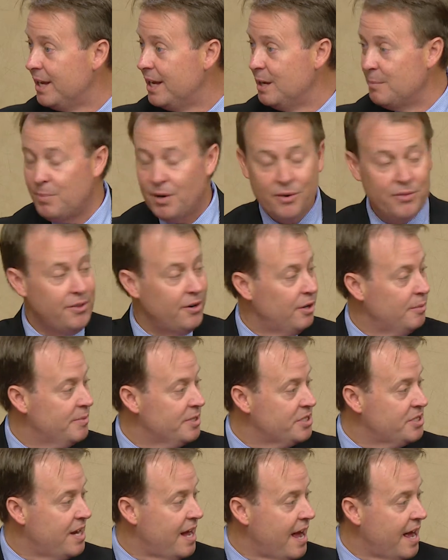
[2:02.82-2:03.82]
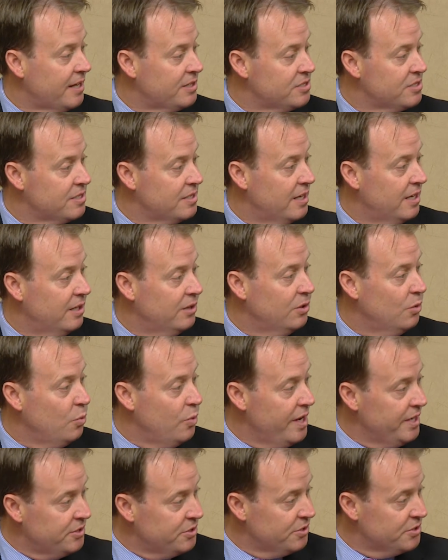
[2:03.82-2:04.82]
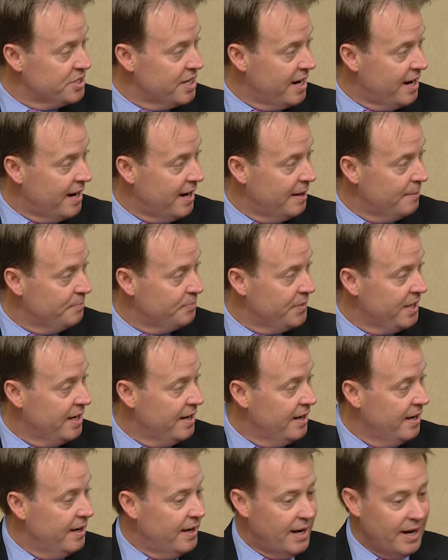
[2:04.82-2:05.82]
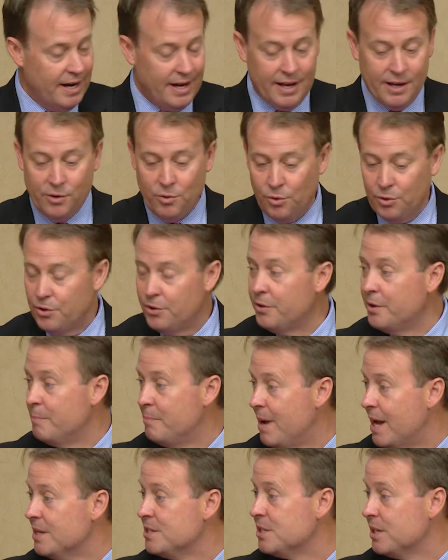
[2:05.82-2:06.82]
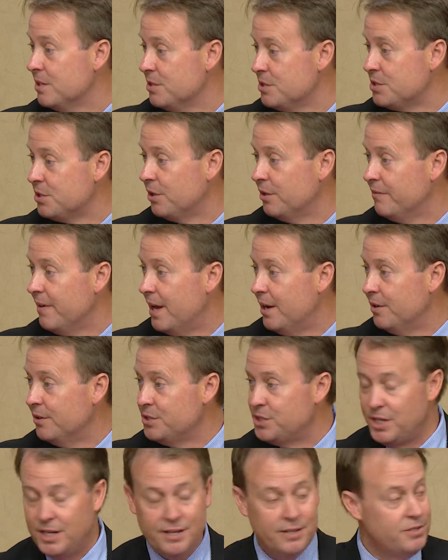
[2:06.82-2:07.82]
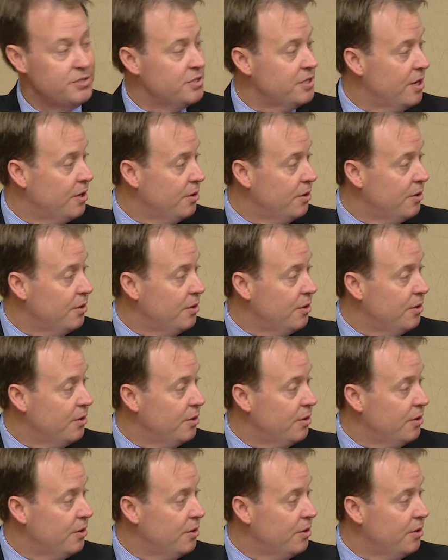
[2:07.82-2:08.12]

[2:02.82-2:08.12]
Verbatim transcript: we keep our thermostats in the wintertime uh, in order to best conserve energy? And